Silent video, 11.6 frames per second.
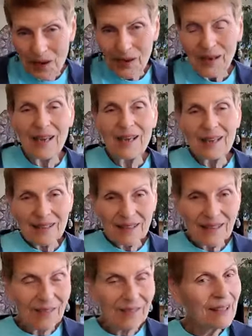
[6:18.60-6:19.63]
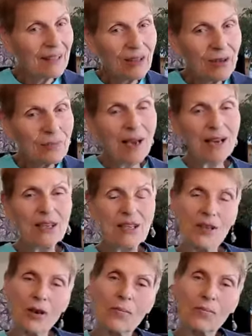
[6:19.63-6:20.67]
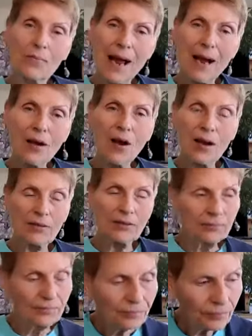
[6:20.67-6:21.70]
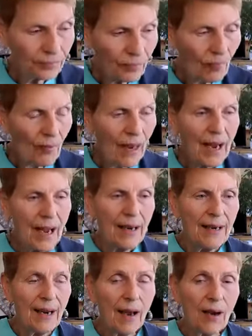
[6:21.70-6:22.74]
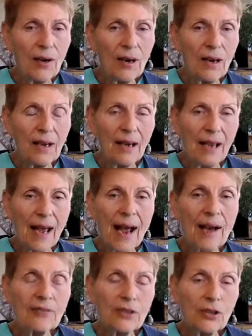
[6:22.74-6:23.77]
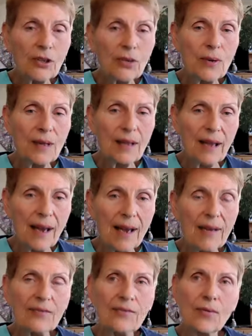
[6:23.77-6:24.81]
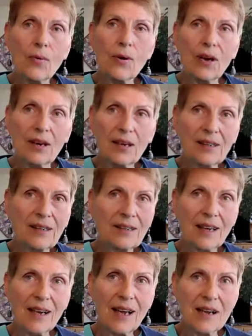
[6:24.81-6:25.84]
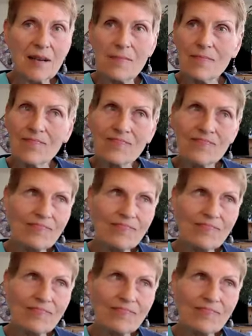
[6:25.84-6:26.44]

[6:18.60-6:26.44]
okay, that's a little too much. So back off. Now, after doing that for, until